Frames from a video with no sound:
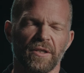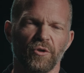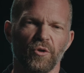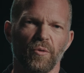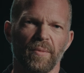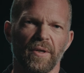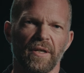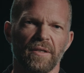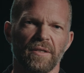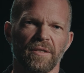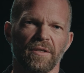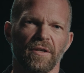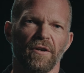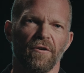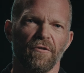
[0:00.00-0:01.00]
in 2
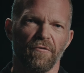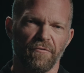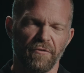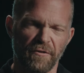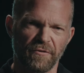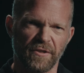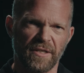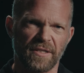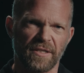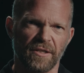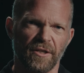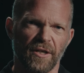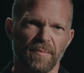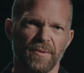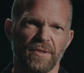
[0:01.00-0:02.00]
minutes, 50
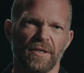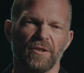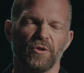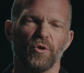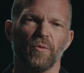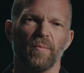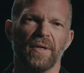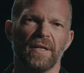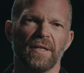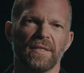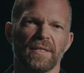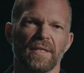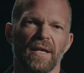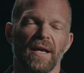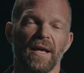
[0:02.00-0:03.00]
sit-ups in 2
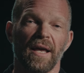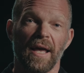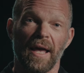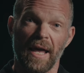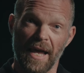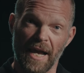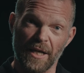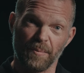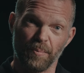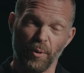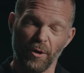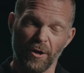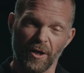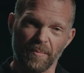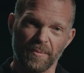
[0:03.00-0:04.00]
minutes, 8
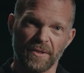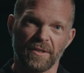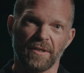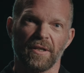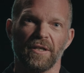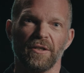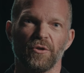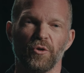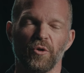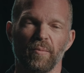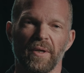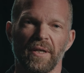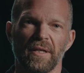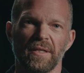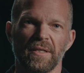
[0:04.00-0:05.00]
pull-ups in 2
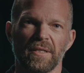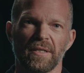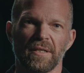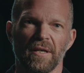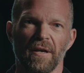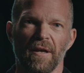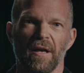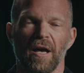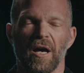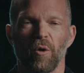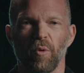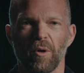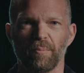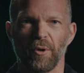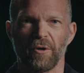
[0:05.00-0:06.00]
minutes, a
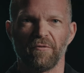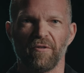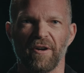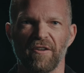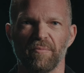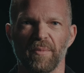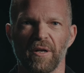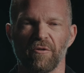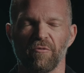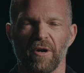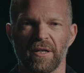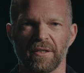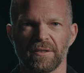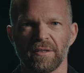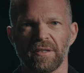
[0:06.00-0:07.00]
1.5-mile
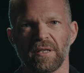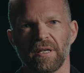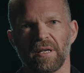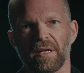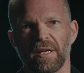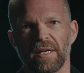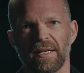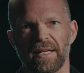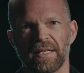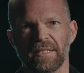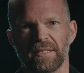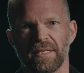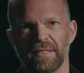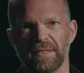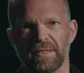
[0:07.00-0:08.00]
run in less
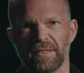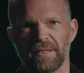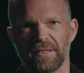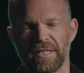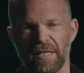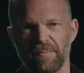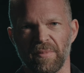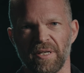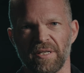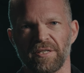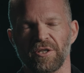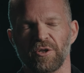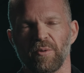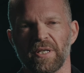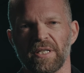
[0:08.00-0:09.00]
than 10 minutes
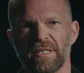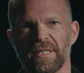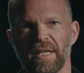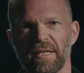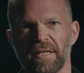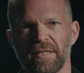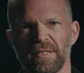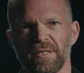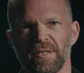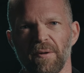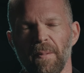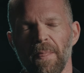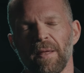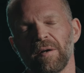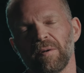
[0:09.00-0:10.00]
and 20 seconds,
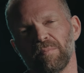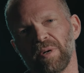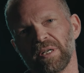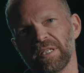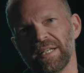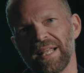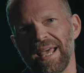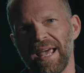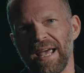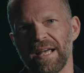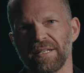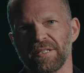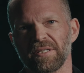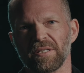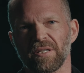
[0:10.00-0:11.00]
but it
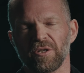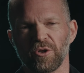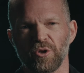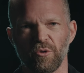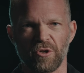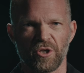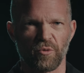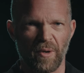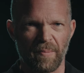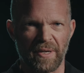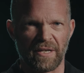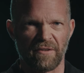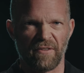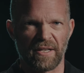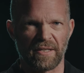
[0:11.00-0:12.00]
adds 2
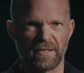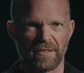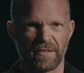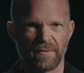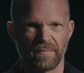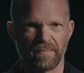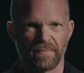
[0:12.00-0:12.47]
swimming events.